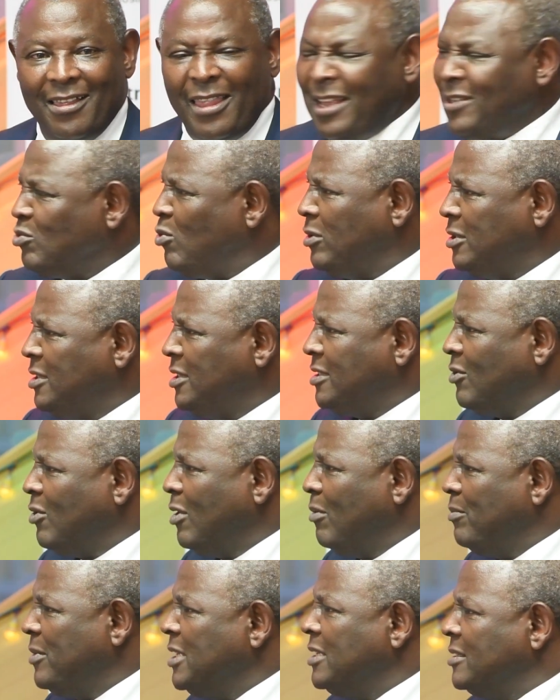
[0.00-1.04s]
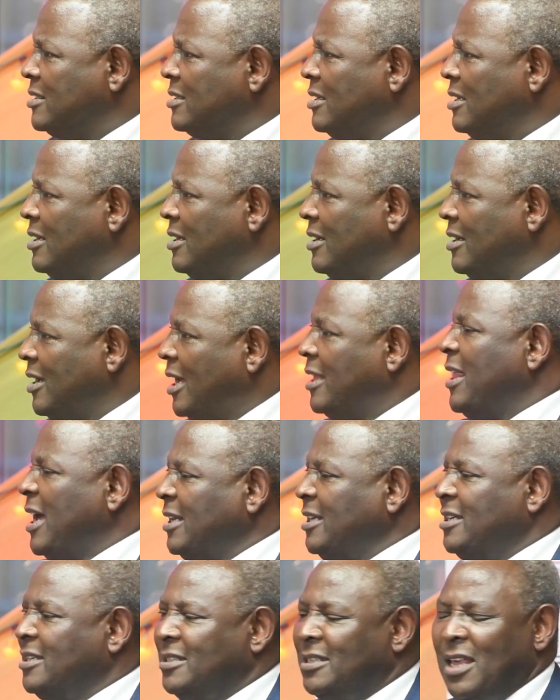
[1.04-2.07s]
That's what it all means. And
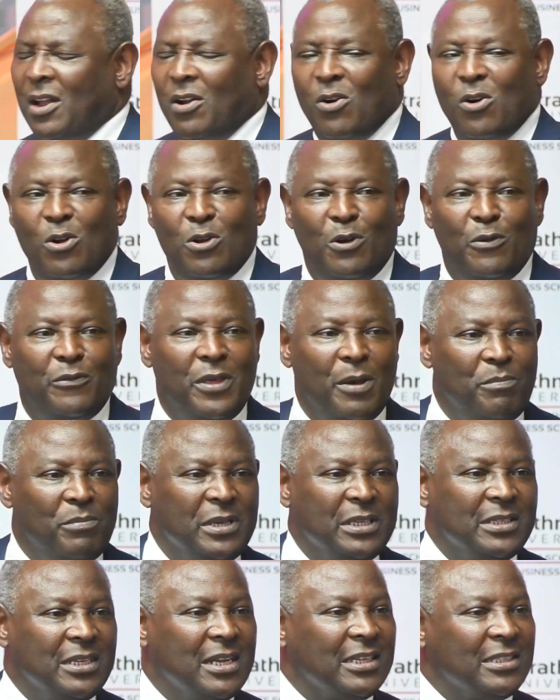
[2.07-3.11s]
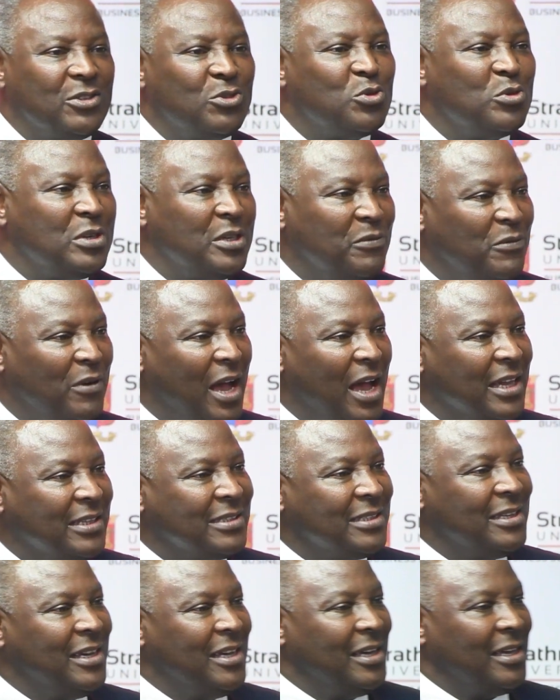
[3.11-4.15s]
that is the role of the business to
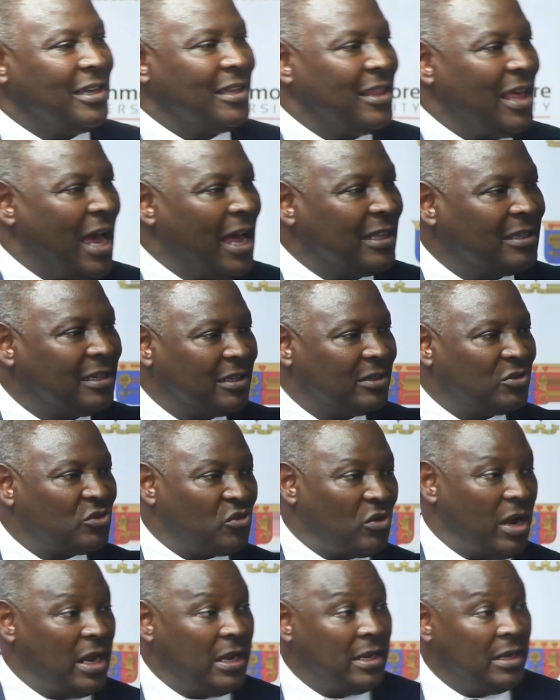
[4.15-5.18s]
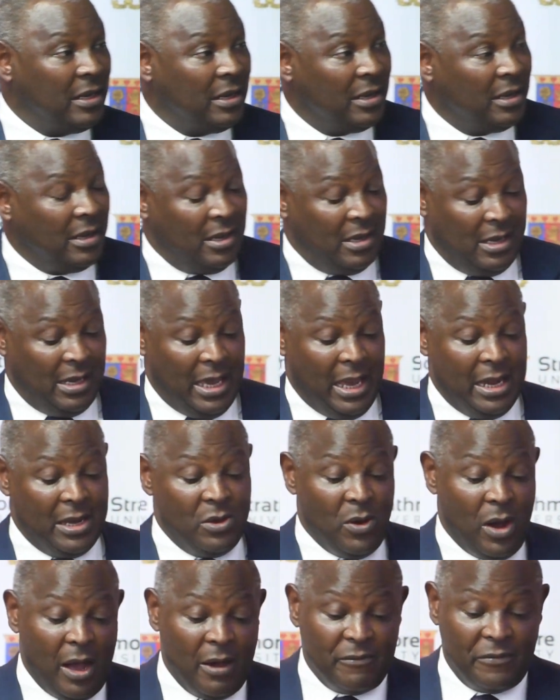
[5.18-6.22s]
reverse that trend. And
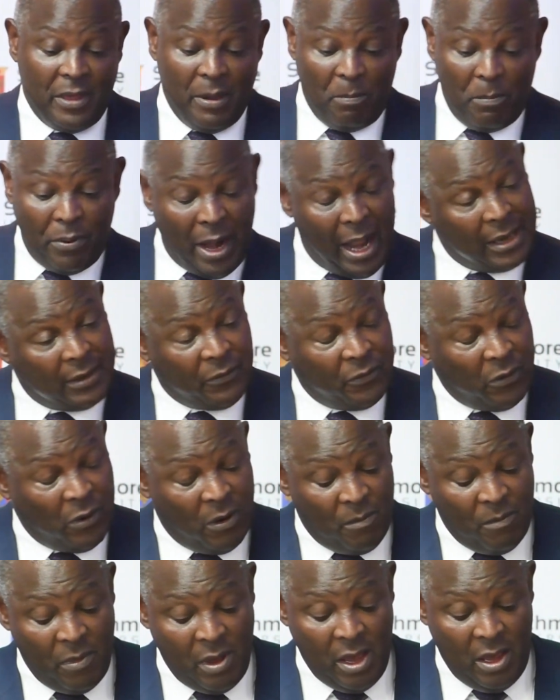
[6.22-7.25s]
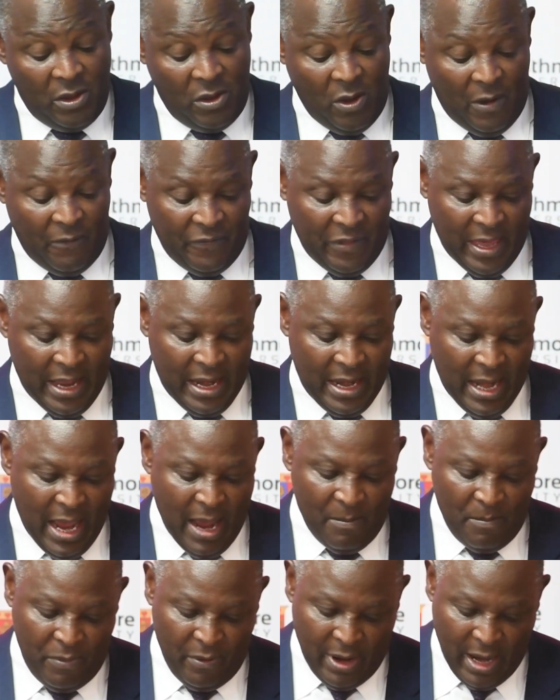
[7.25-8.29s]
you have the platform, you have the
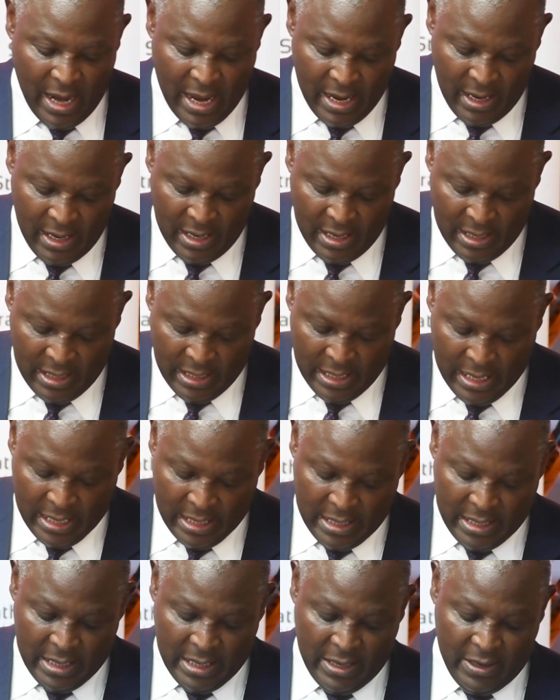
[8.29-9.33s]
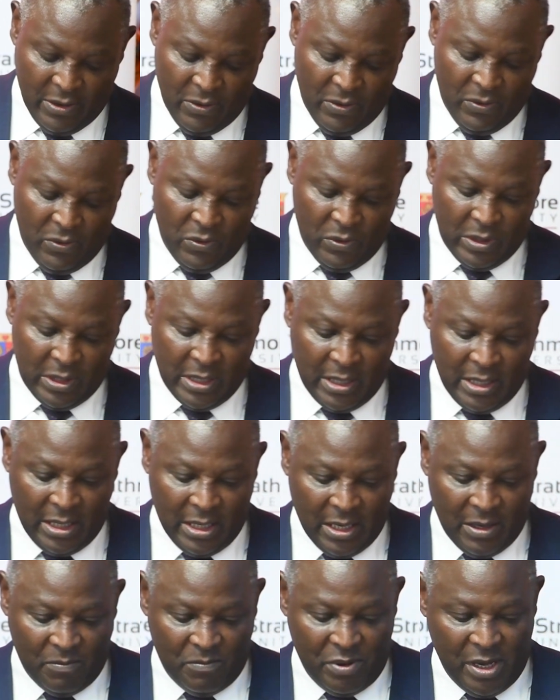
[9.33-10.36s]
enabler, and you could
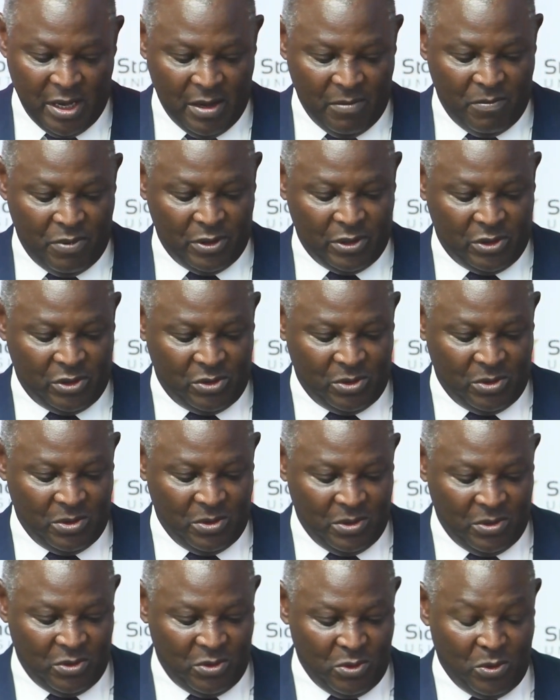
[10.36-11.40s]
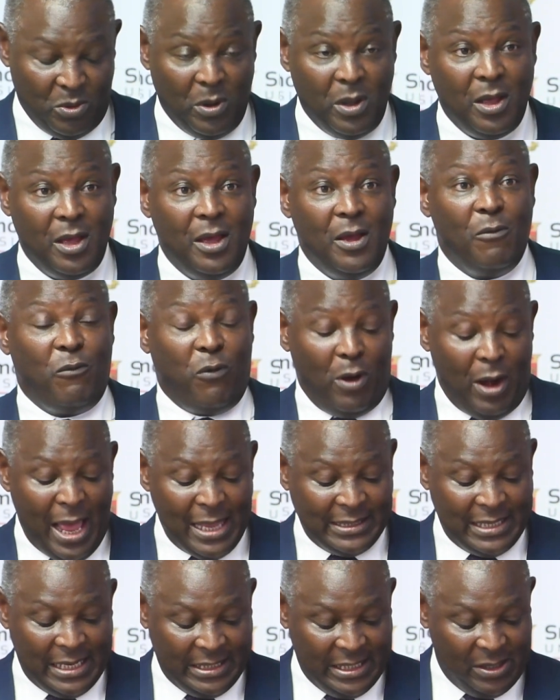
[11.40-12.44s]
really be able to do. For
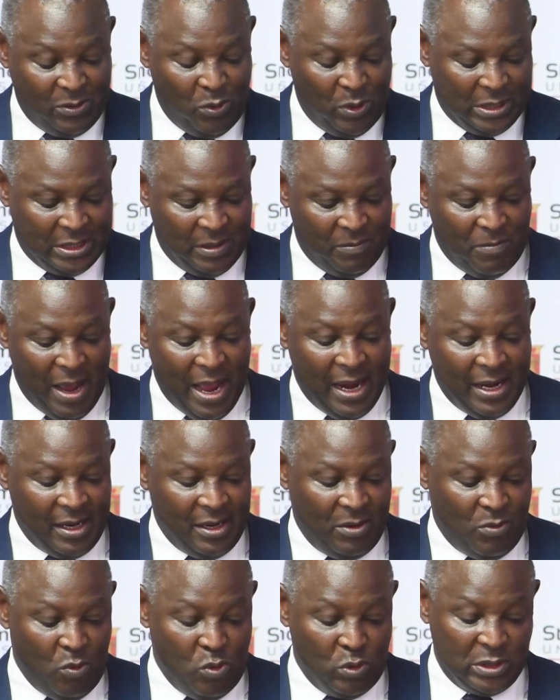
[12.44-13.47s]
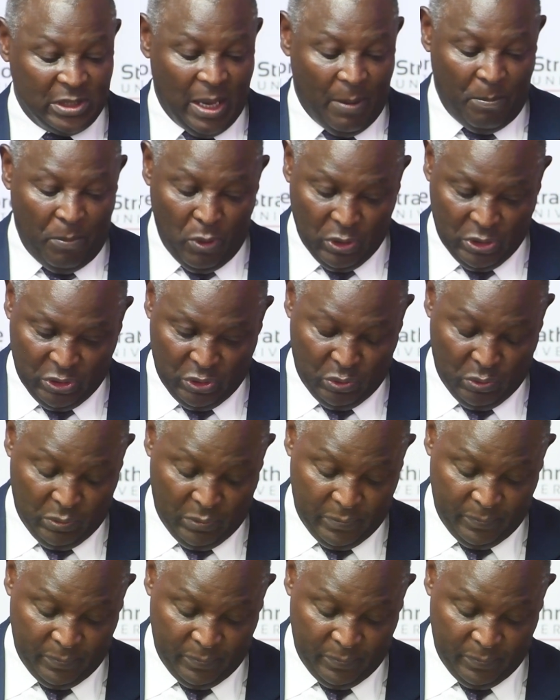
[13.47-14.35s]
us at Equity Bank, we will support you.